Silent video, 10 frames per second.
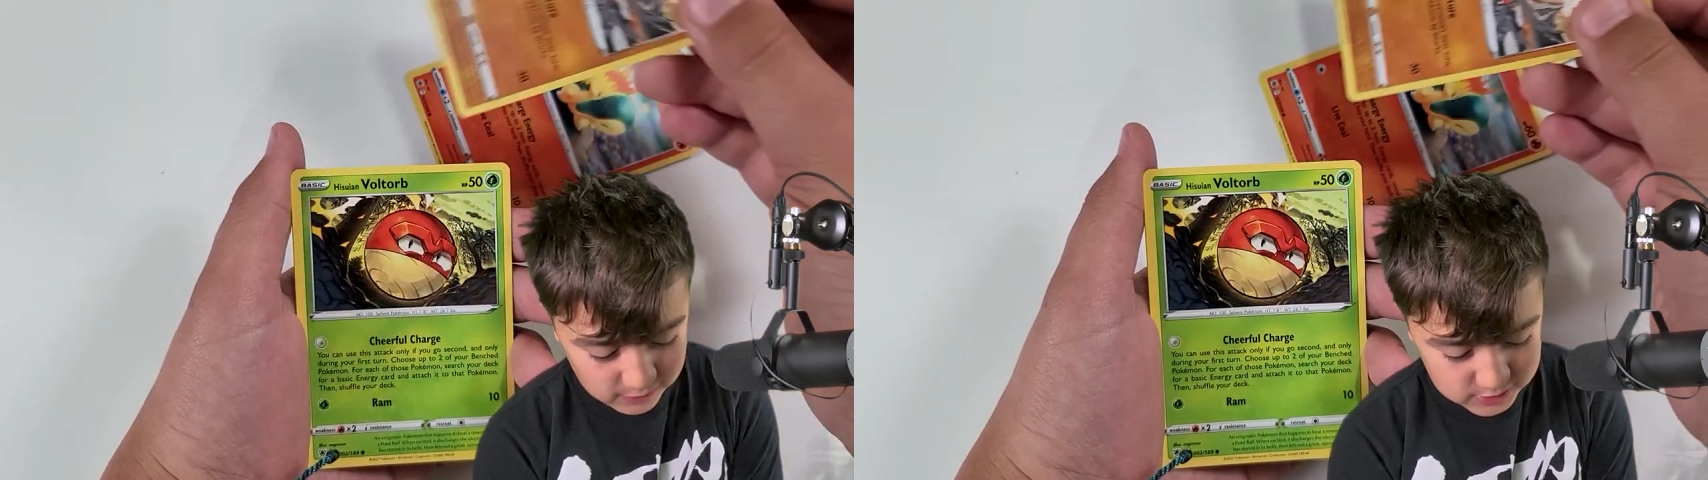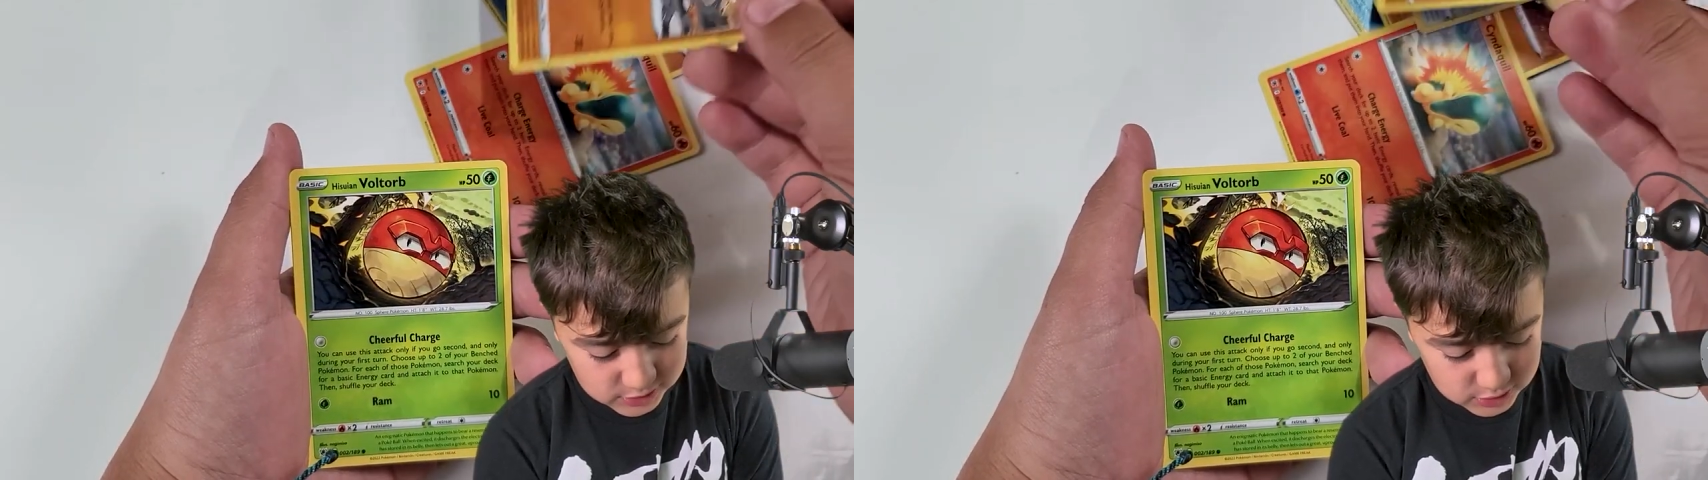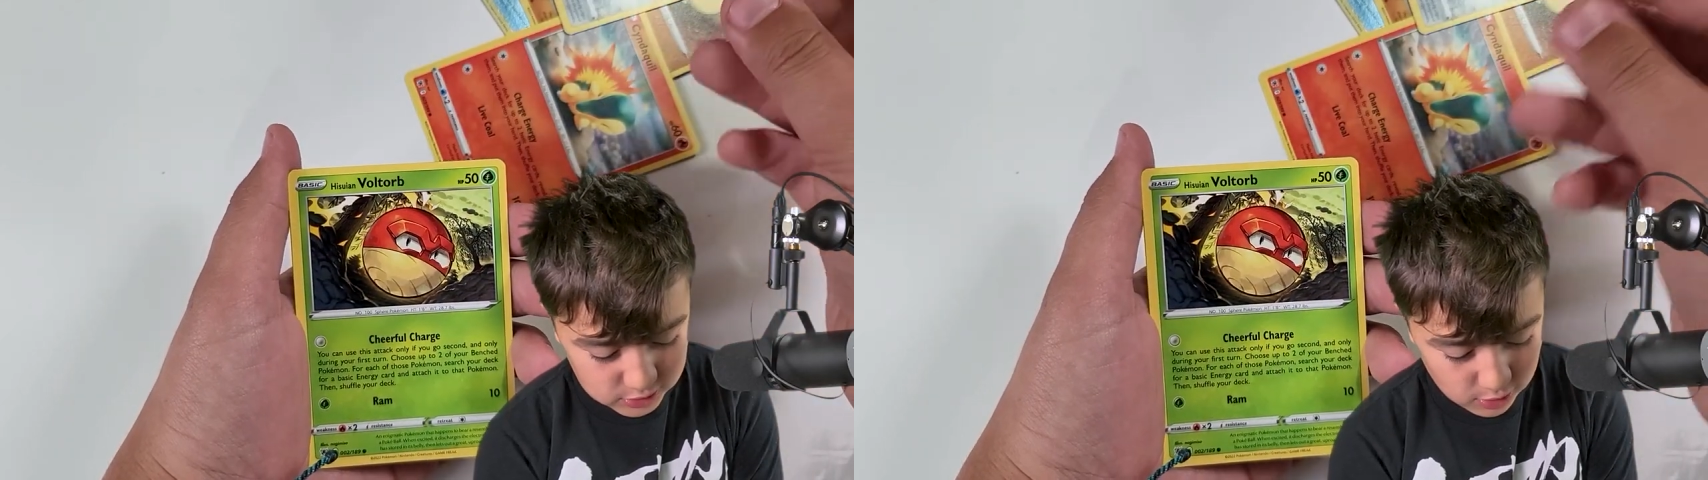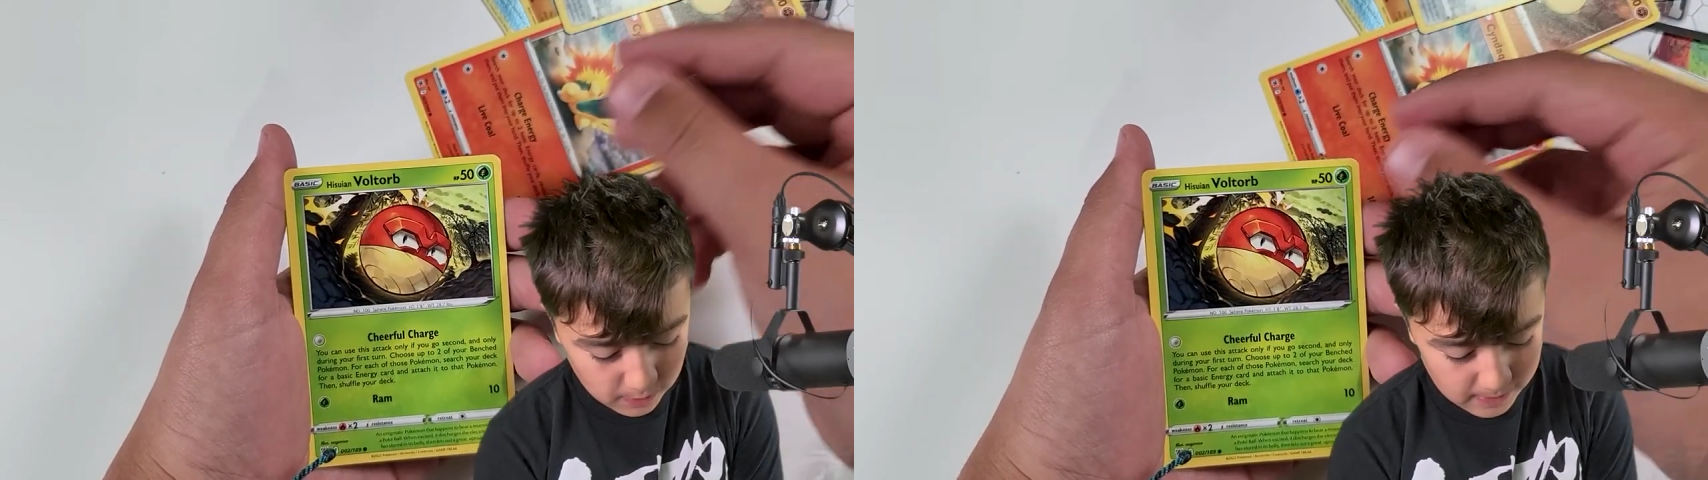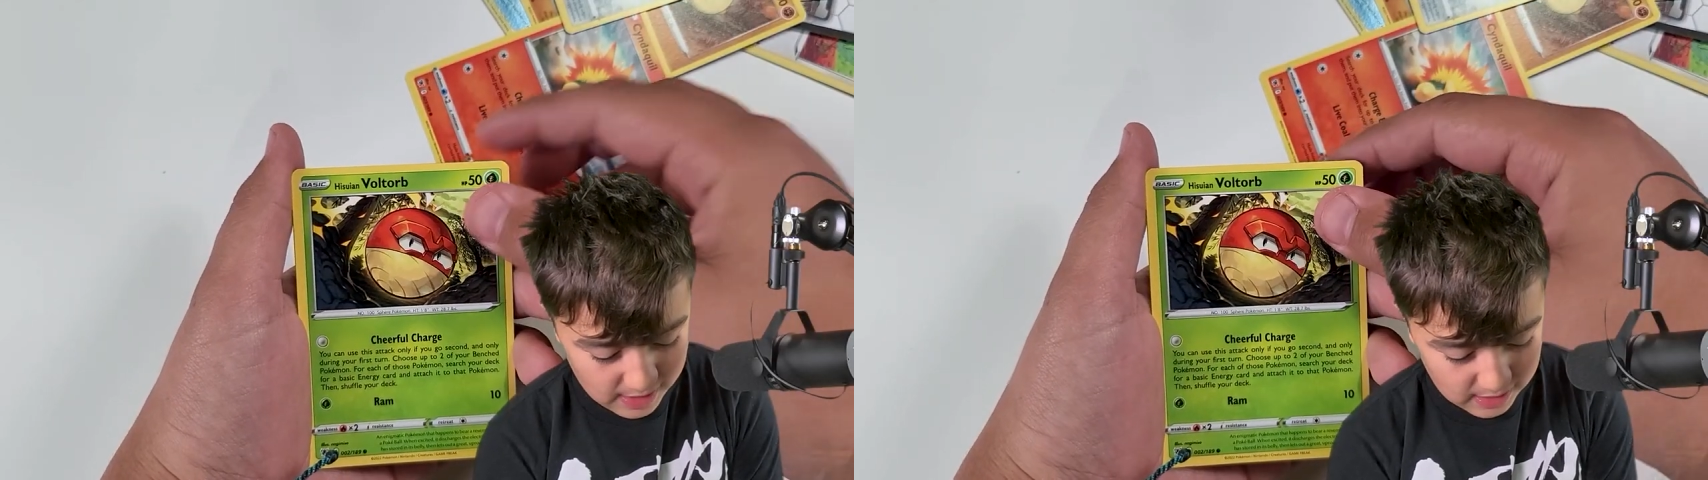you
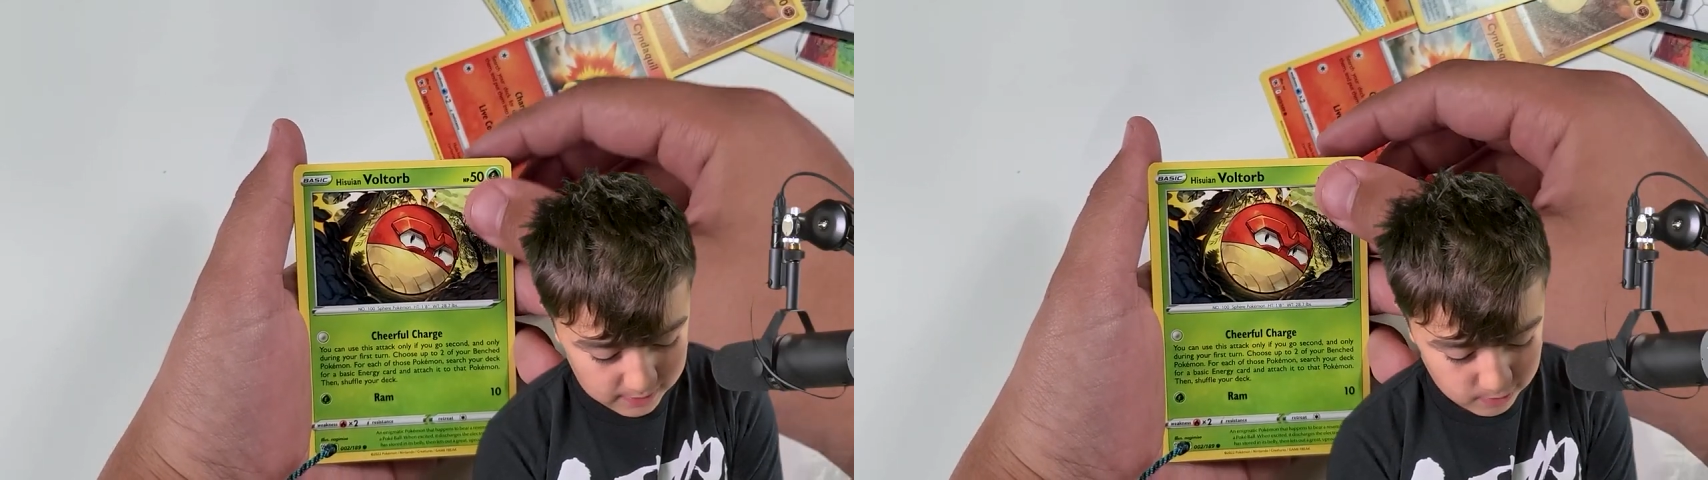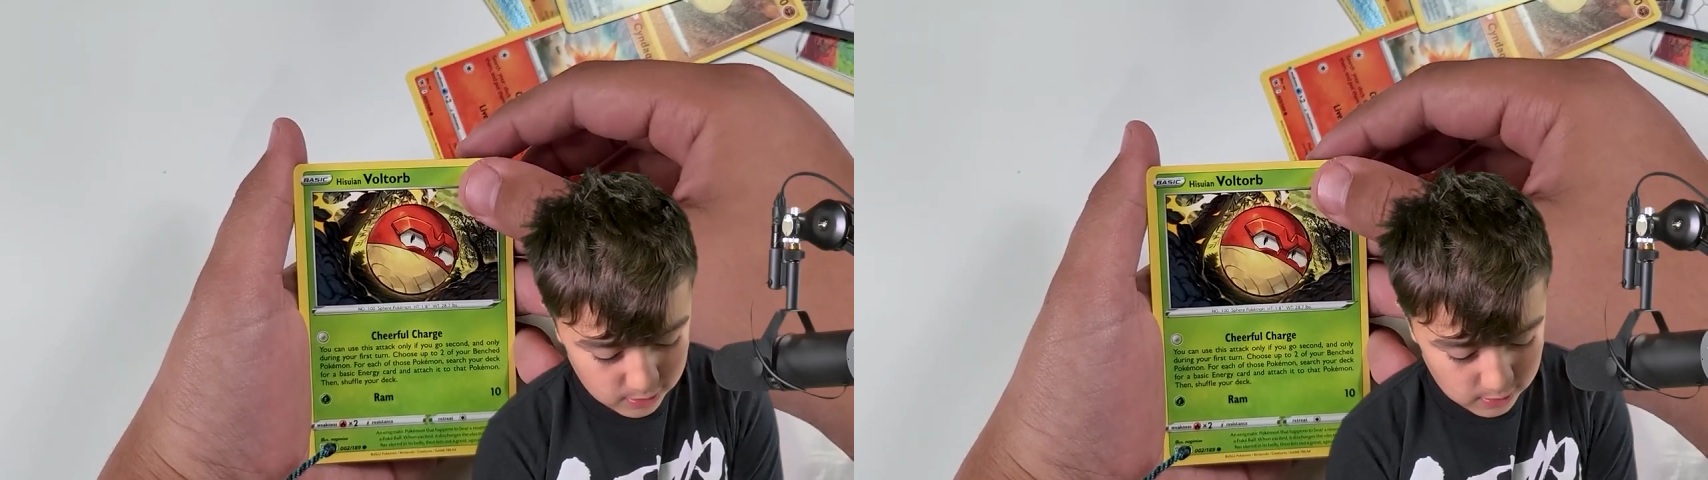so bad.